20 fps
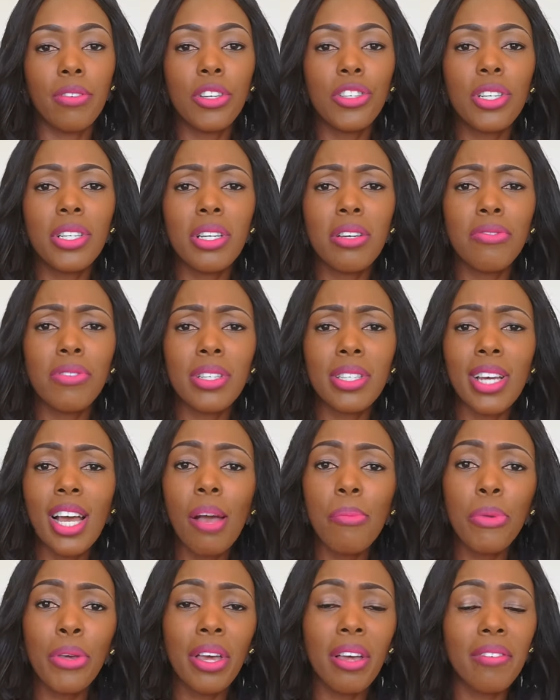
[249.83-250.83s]
Each and every
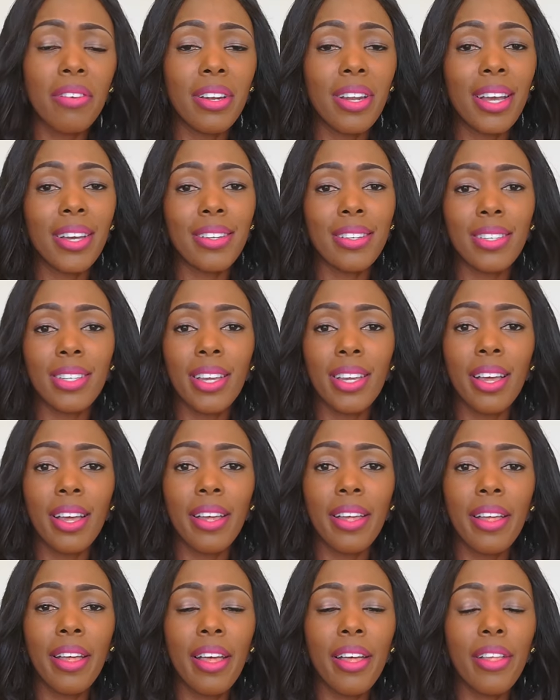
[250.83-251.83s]
time you have an
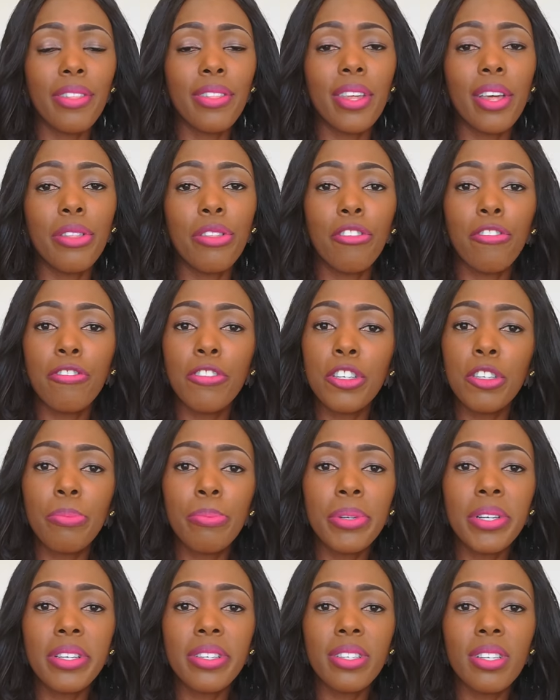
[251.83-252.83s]
idea, they're the first
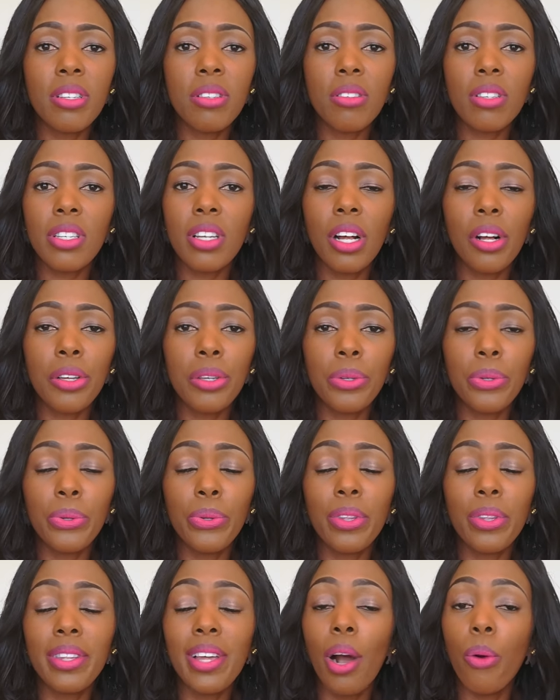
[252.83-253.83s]
person to tell
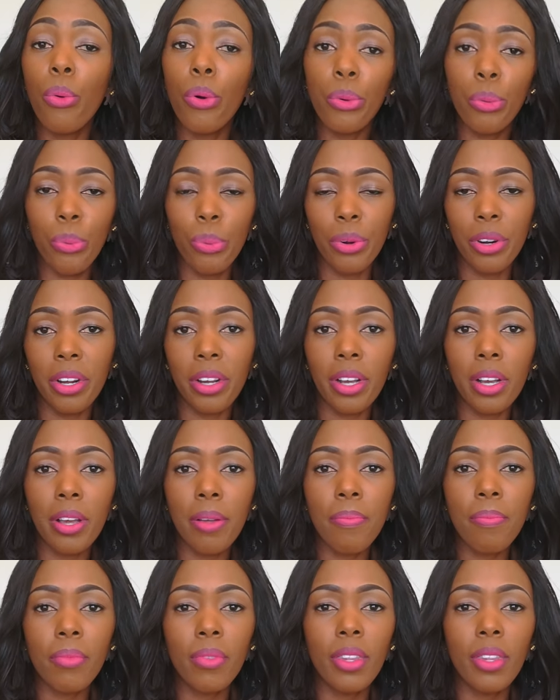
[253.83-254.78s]
you that won't work.